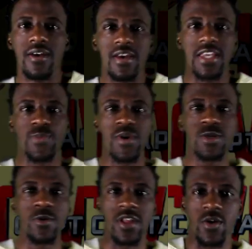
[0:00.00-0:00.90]
His
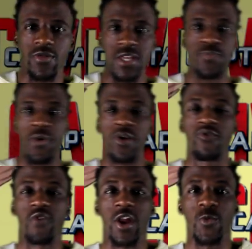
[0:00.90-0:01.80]
mental link with his
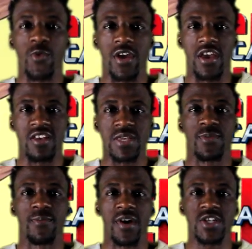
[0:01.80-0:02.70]
bird Red Wing gives him
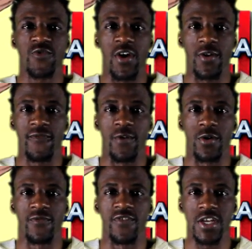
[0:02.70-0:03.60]
a much greater field
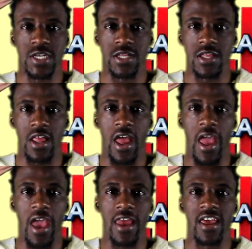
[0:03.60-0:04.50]
of vision
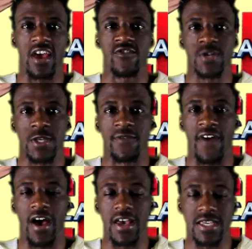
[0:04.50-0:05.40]
and an extra set of
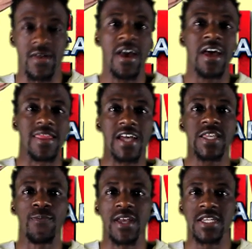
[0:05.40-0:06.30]
eyes. Not
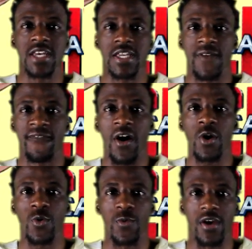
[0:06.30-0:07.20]
to mention he has a
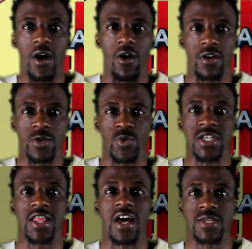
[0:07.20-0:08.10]
falcon wing harness which
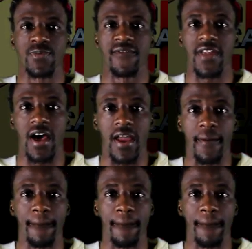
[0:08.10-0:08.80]
allows him to fly.